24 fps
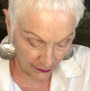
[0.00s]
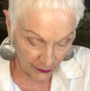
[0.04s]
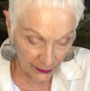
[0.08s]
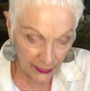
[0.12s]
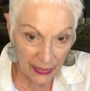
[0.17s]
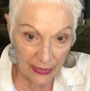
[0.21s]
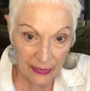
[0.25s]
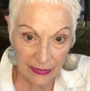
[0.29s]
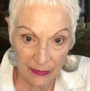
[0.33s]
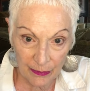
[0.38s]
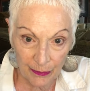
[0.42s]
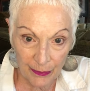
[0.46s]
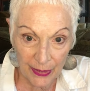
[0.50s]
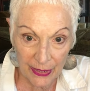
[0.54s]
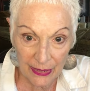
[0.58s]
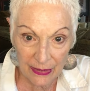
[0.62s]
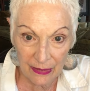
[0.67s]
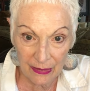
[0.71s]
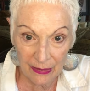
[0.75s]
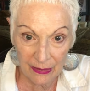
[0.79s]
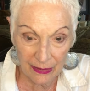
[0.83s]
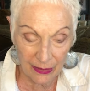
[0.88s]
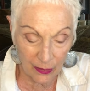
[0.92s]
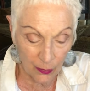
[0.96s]
That's
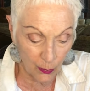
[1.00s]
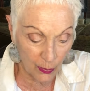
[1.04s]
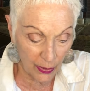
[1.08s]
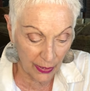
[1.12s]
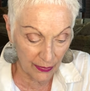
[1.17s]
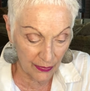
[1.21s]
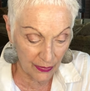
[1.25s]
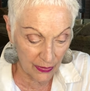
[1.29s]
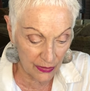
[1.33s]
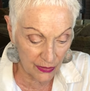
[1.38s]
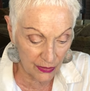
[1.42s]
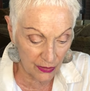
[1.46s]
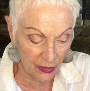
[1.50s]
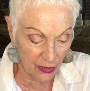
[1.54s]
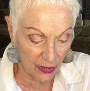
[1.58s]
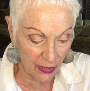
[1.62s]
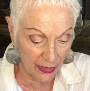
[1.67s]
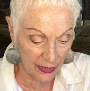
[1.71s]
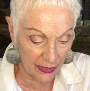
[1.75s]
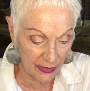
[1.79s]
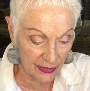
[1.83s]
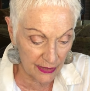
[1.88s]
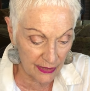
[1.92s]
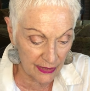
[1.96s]
basically what this
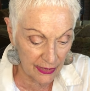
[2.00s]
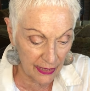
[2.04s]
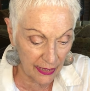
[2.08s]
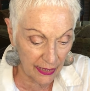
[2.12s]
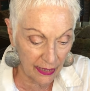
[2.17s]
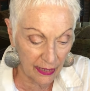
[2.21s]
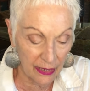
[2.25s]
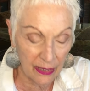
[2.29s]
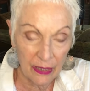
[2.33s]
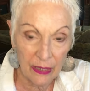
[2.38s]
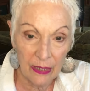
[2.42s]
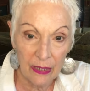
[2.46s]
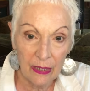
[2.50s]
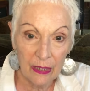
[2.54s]
card is saying.